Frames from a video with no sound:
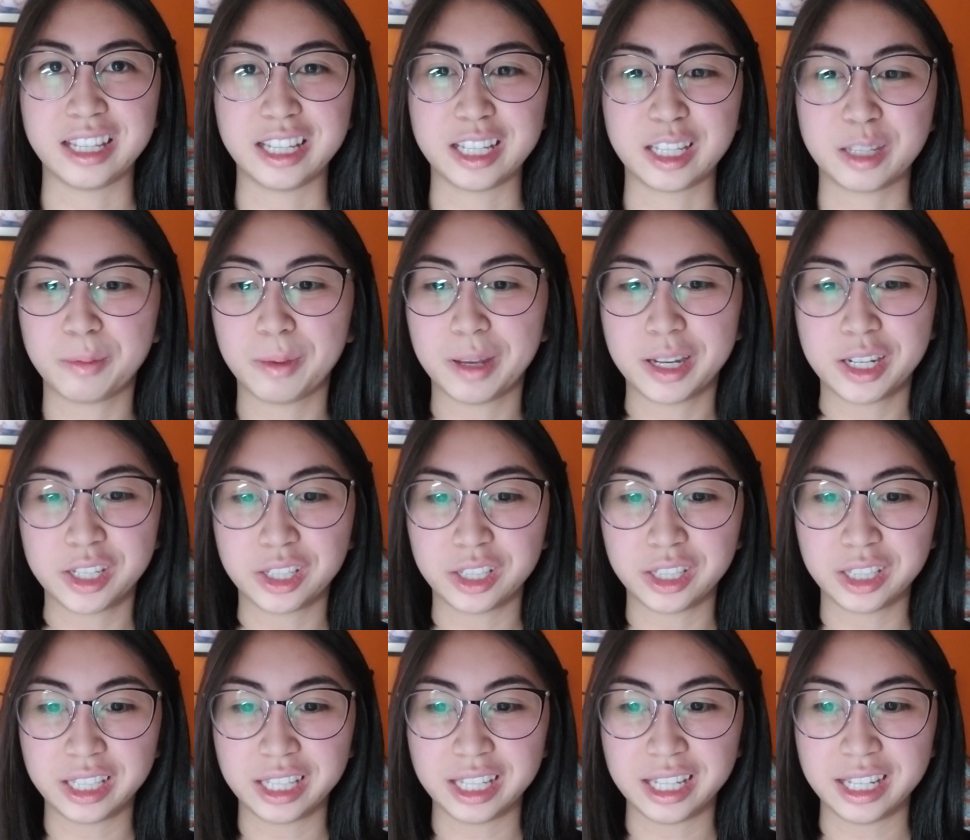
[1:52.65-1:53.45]

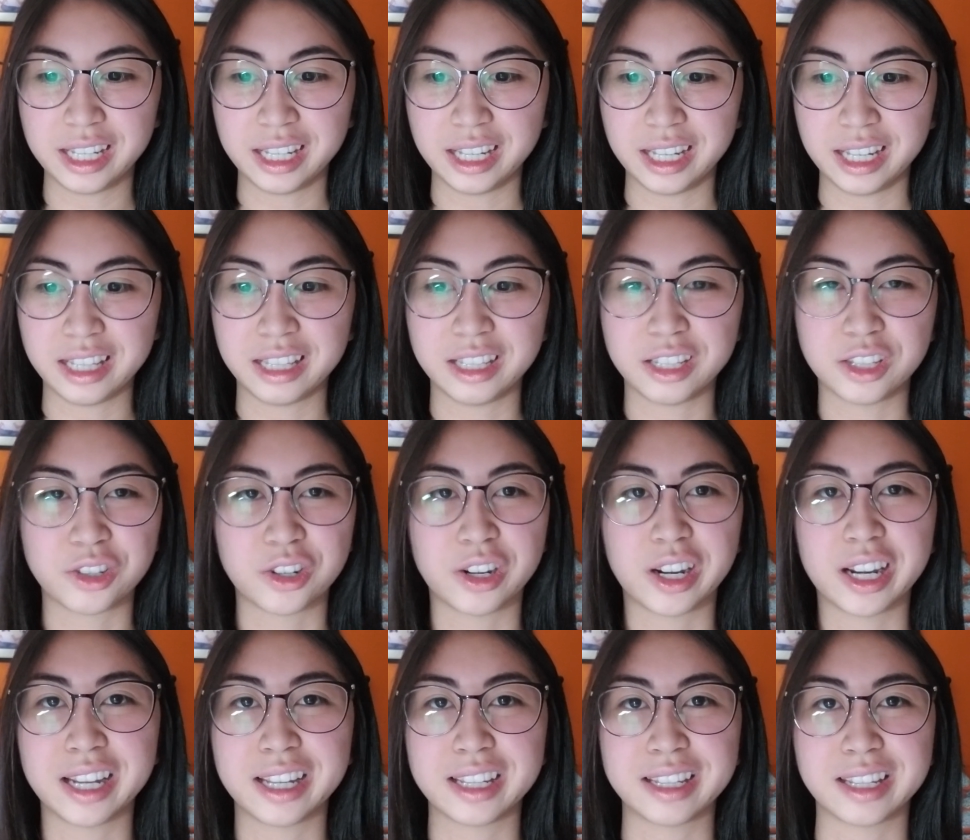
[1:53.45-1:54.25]
Especially in these
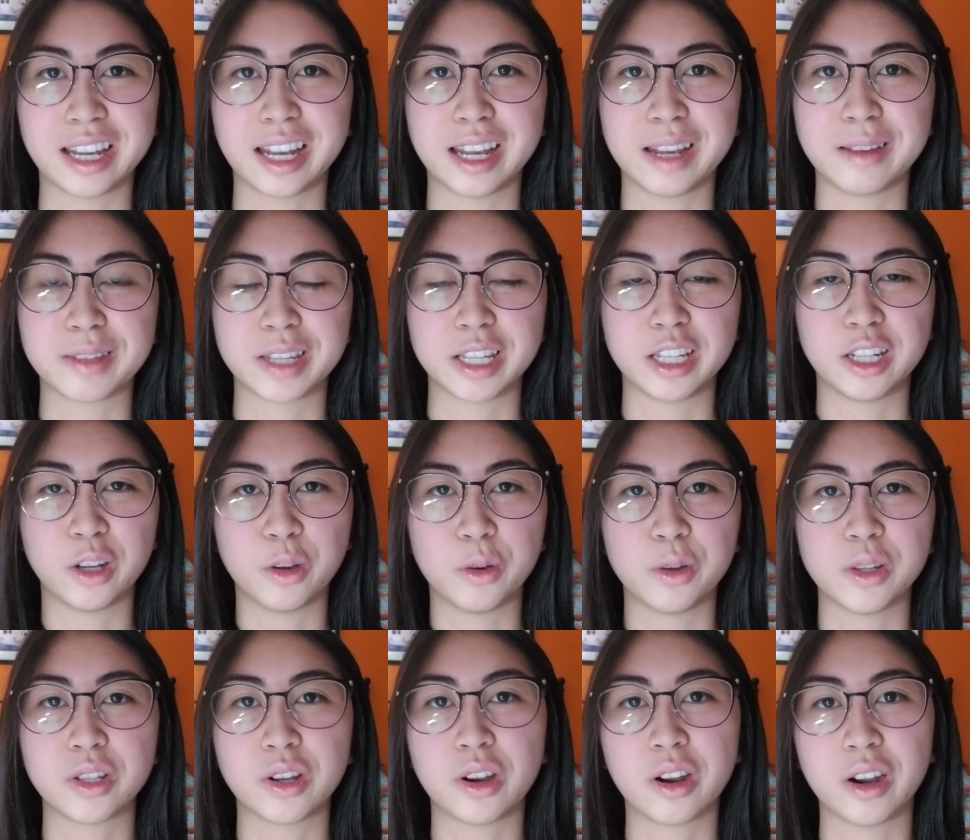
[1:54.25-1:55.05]
trying times, I
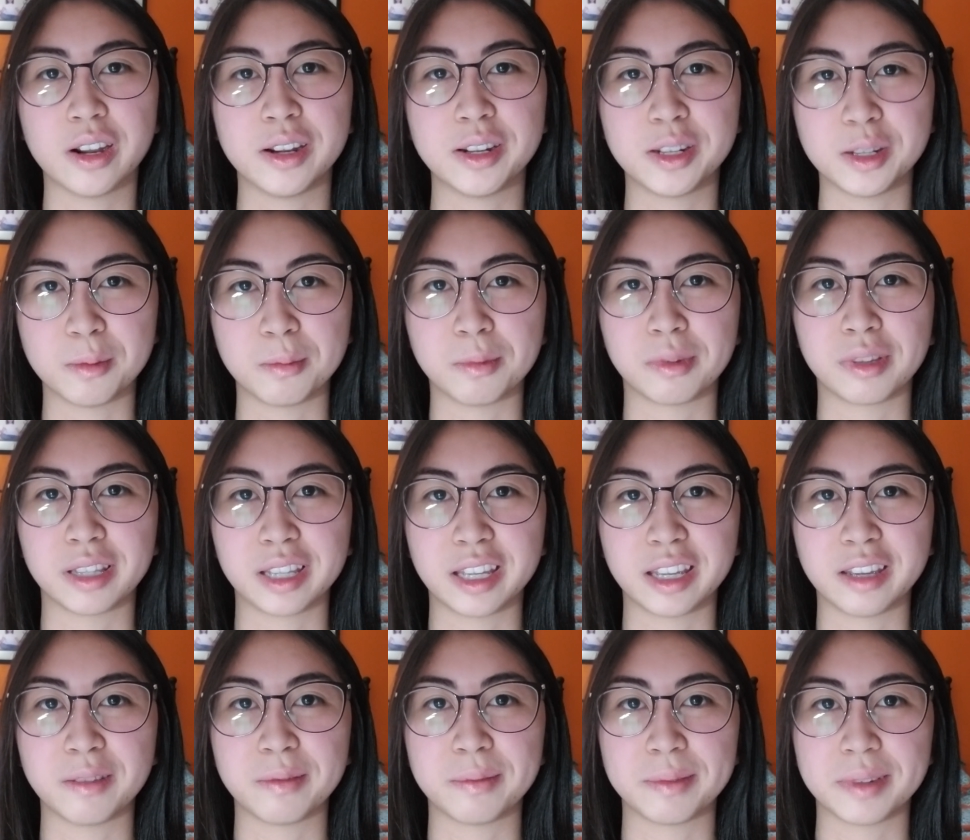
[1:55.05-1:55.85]
know it's hard to
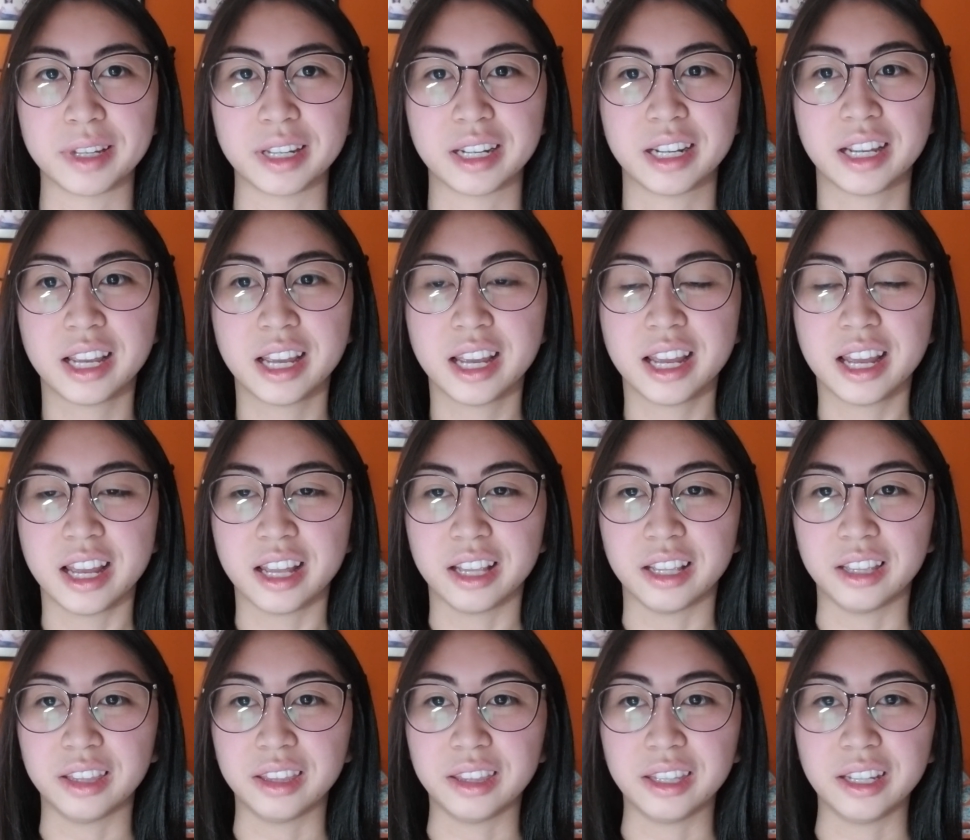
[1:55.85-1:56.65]
believe, but
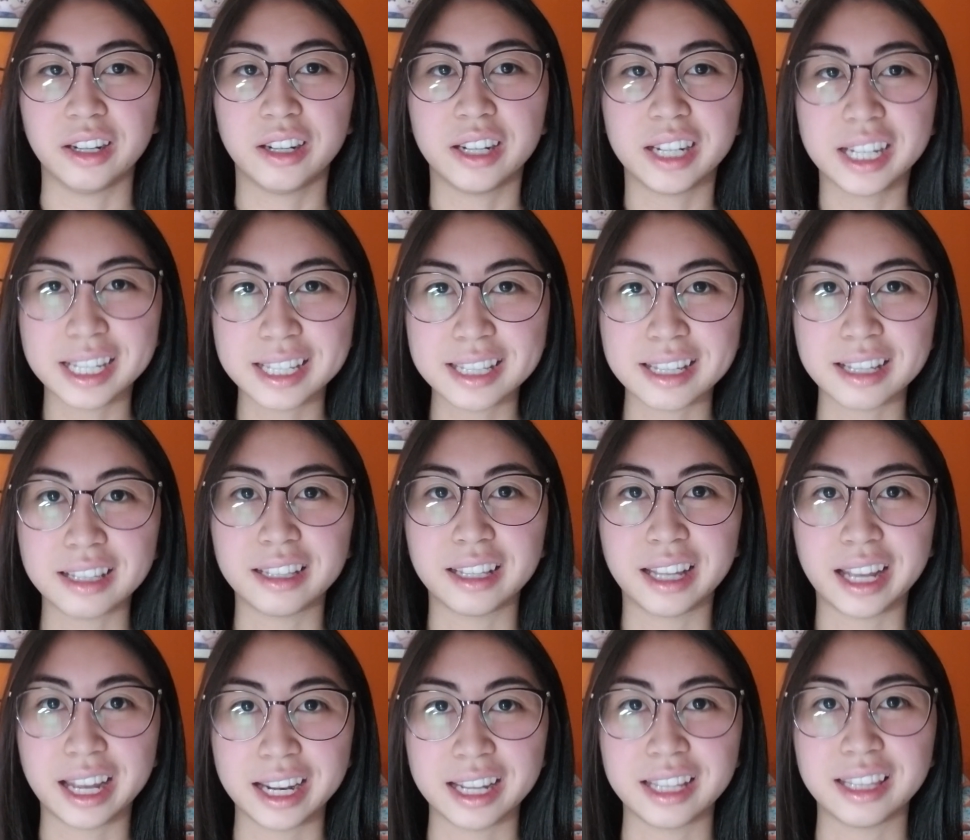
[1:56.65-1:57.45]
there is a
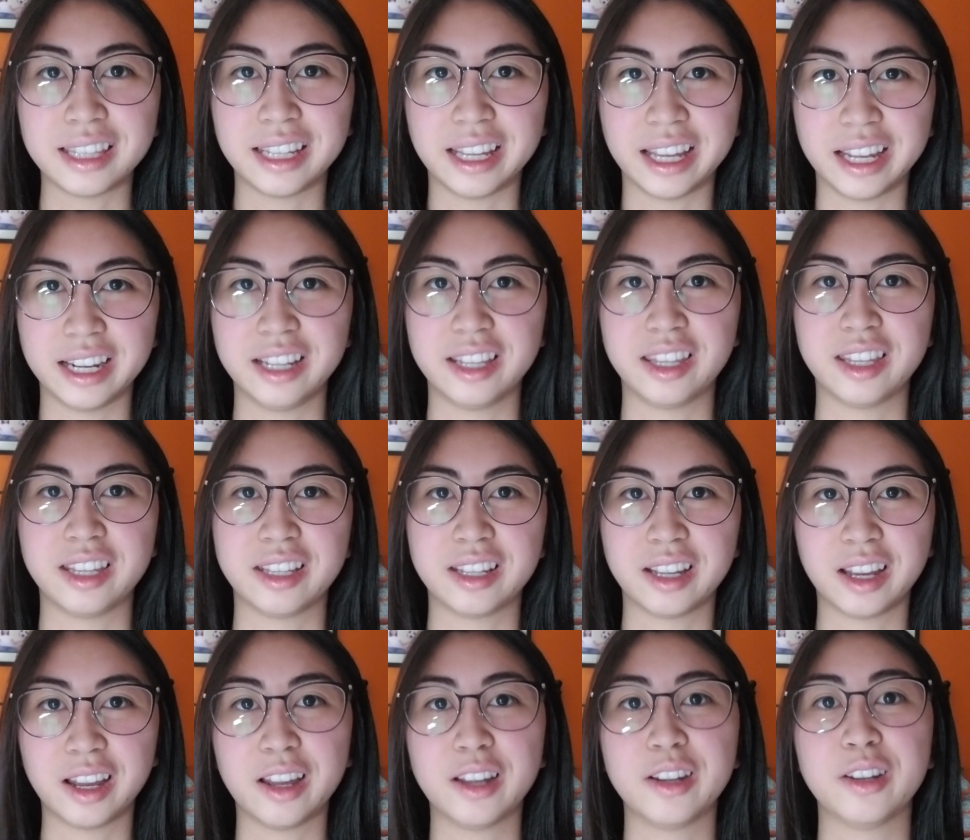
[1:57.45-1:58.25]
light at the end of the
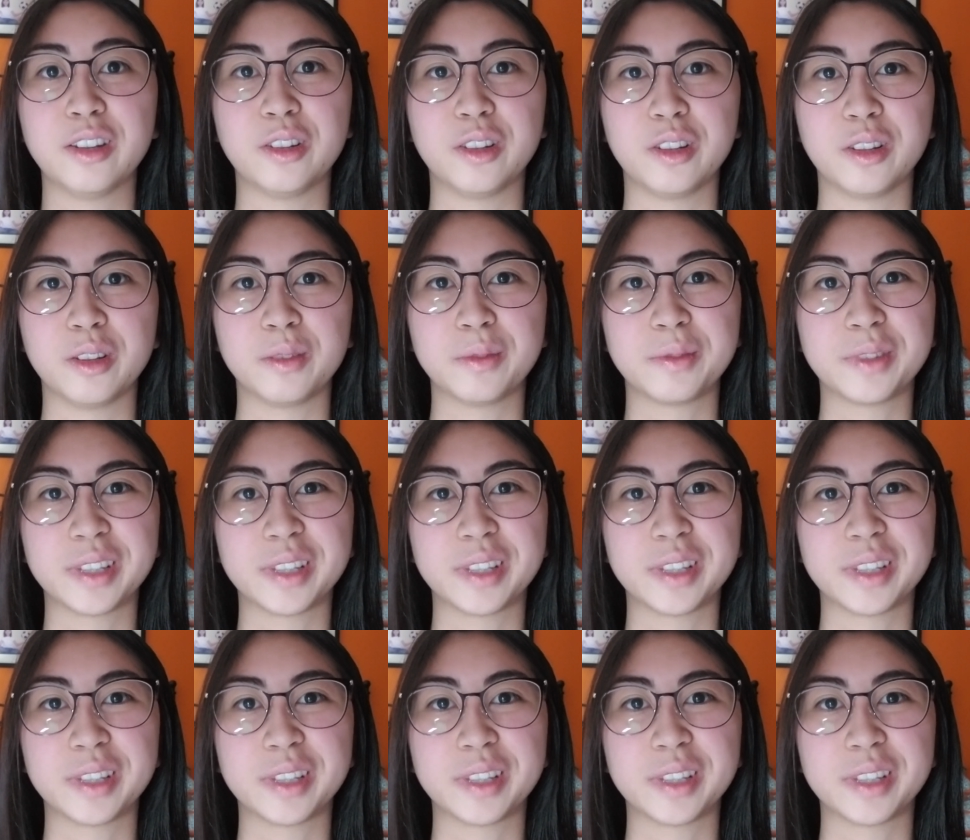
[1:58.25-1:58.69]
tunnel.